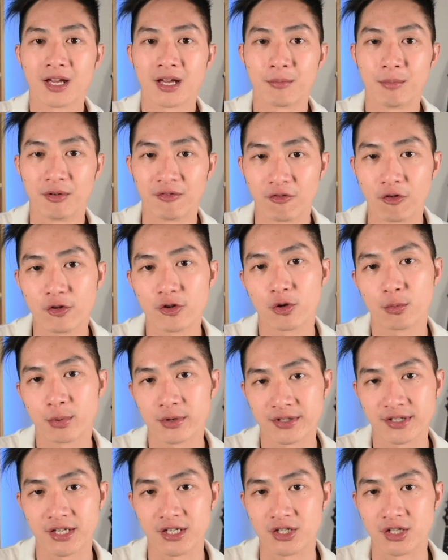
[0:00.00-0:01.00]
Before your
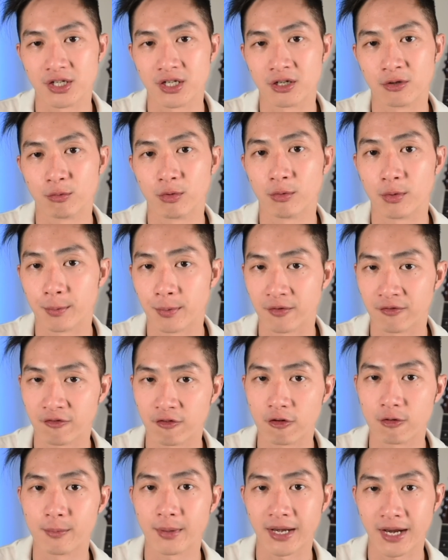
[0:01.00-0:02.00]
procedure, we will
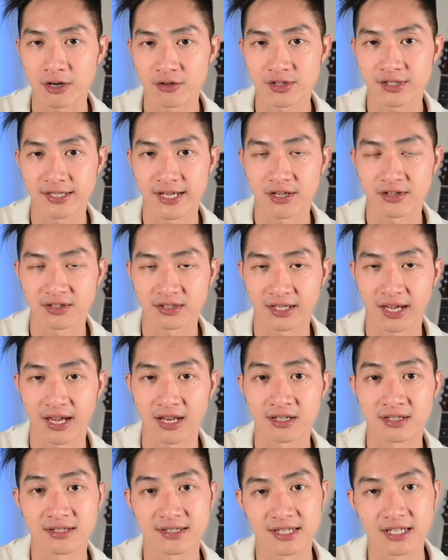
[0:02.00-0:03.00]
perform an ultrasound
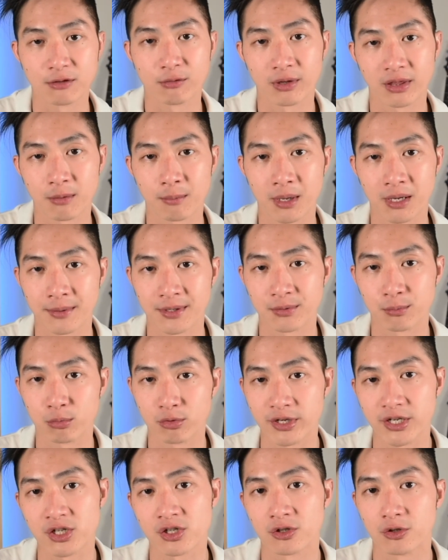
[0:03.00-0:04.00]
scan to see whether baby's
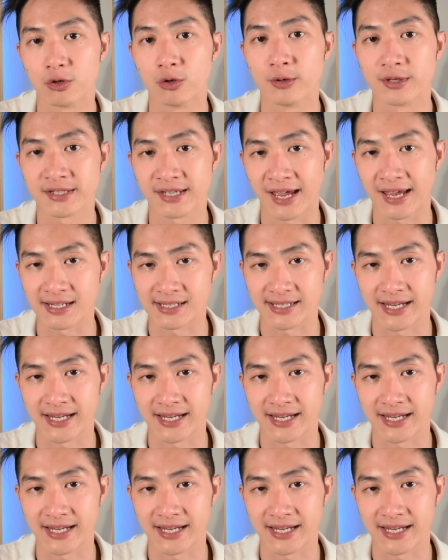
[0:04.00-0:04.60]
breech or is head